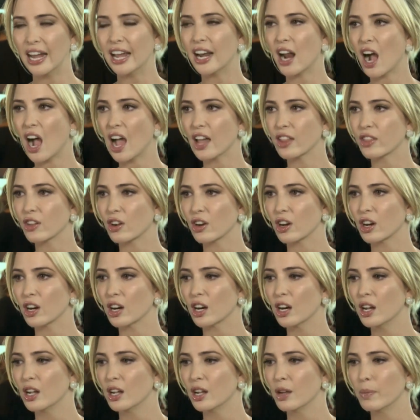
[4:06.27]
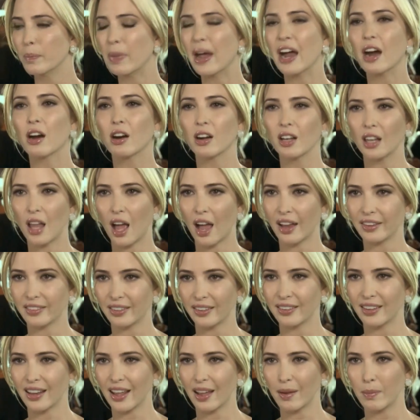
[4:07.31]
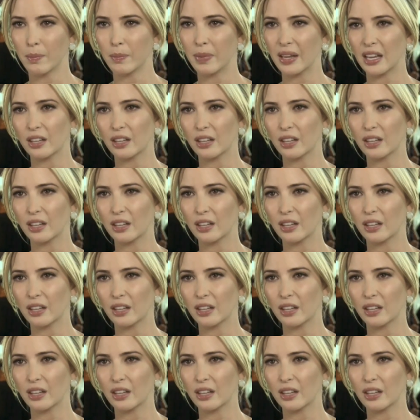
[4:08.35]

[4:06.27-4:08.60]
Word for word: It either paralyzes them